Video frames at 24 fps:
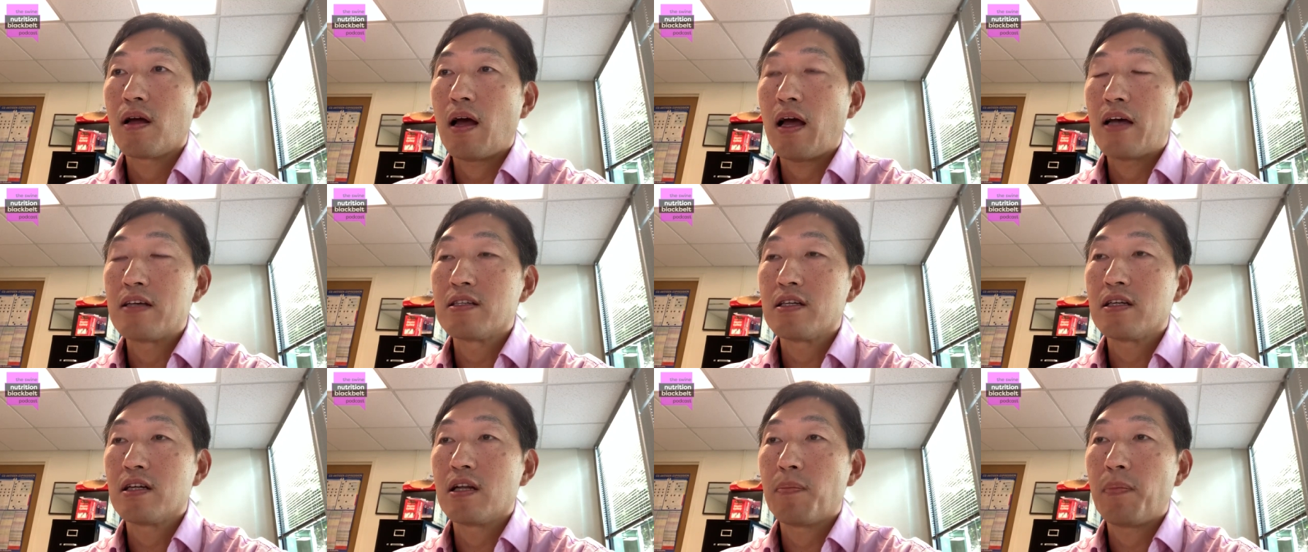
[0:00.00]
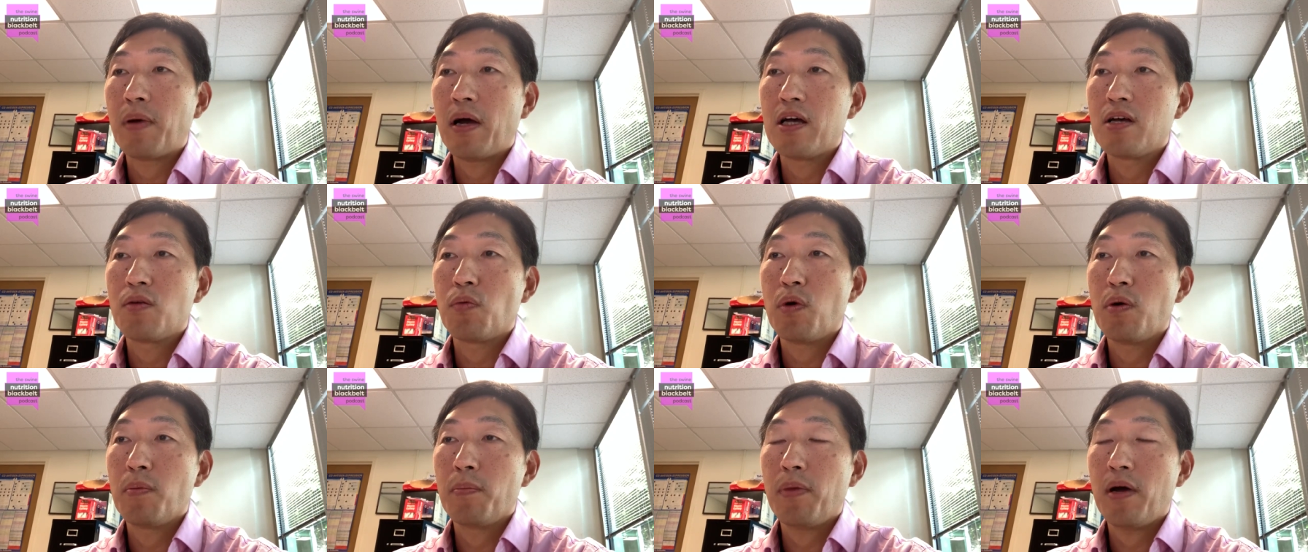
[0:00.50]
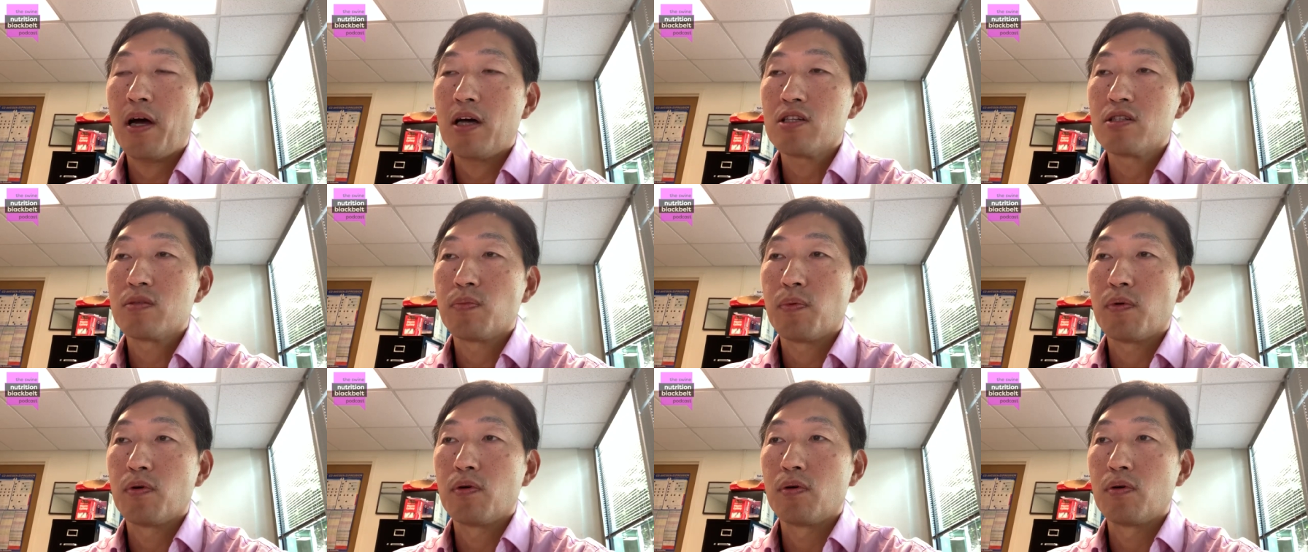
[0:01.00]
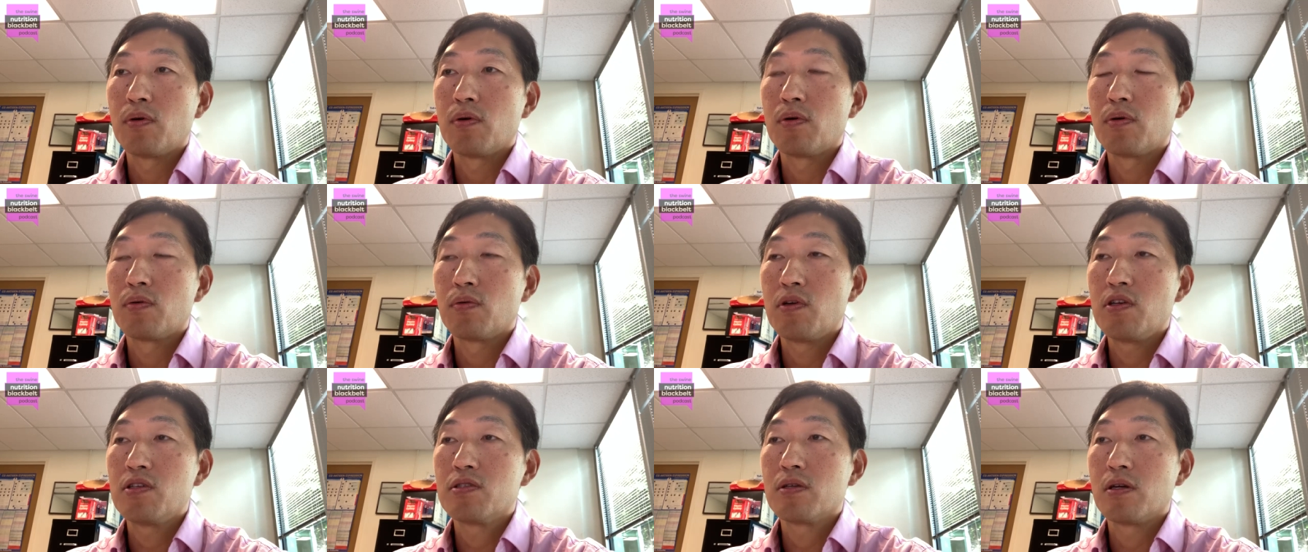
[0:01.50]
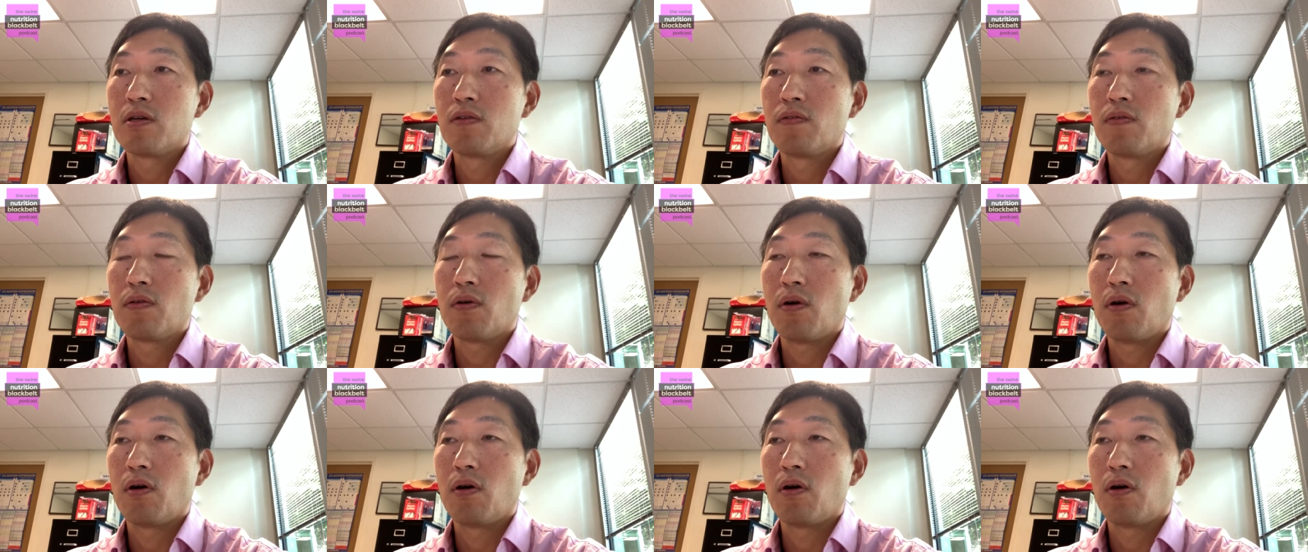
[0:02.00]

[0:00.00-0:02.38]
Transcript: I think the part one possible reason